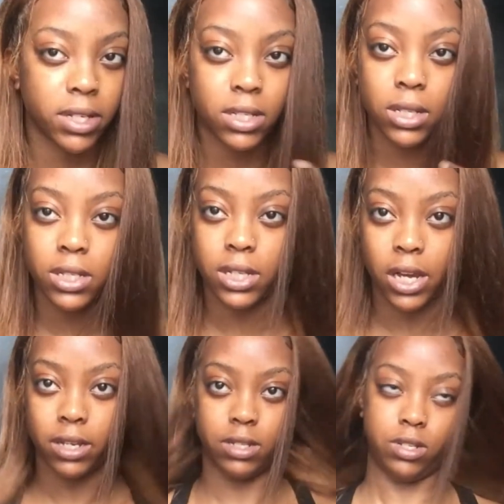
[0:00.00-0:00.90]
basically
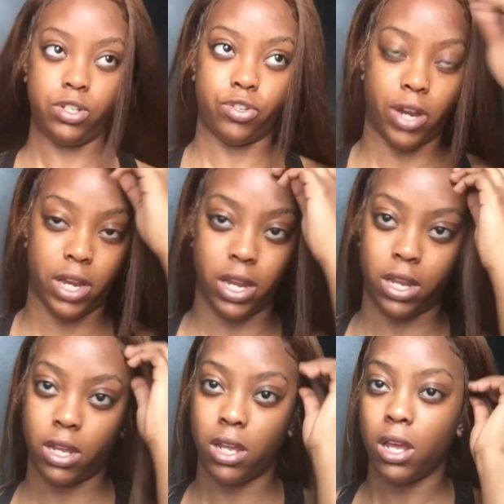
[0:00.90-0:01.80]
done
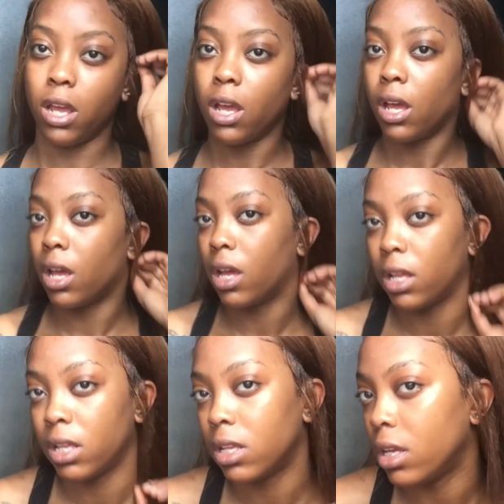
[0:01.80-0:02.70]
straightening.
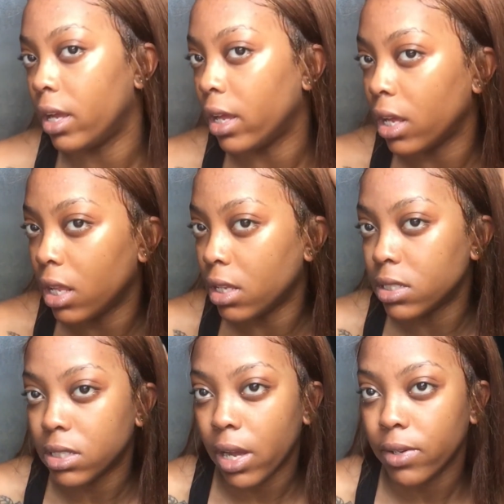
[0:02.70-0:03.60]
and
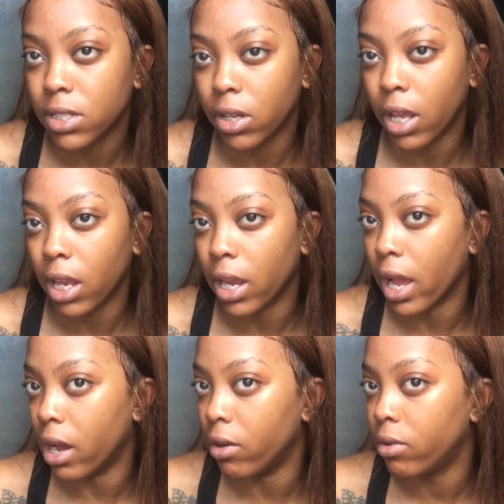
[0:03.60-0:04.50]
this is how it's looking
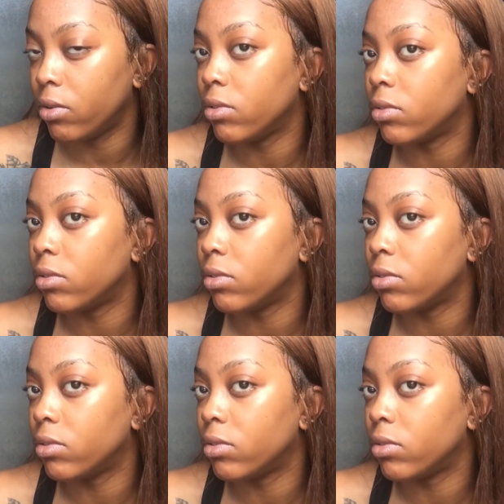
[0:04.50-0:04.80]
now.